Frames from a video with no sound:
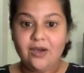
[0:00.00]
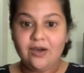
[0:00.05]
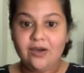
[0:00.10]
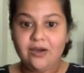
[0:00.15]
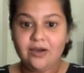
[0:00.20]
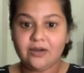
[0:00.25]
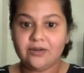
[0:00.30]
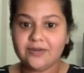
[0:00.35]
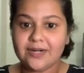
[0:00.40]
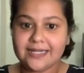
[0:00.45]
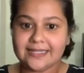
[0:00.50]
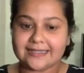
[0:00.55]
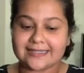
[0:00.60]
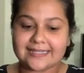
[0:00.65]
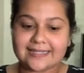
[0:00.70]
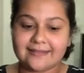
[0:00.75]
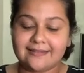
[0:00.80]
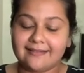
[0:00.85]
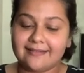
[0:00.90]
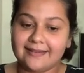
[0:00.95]
All right,
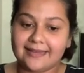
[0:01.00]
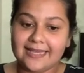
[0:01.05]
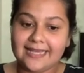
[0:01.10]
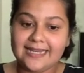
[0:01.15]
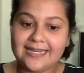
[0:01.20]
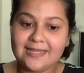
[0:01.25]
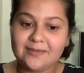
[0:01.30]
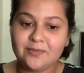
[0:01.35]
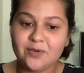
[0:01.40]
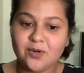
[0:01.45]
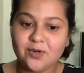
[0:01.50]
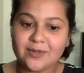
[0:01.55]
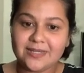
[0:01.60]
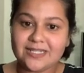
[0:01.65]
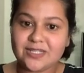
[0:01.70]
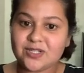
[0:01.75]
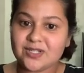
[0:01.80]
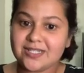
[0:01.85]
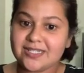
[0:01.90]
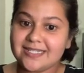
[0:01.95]
any more
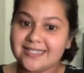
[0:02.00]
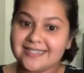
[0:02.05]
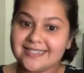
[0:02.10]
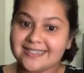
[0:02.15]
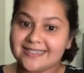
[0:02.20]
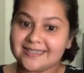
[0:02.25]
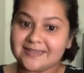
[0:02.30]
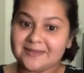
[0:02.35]
questions?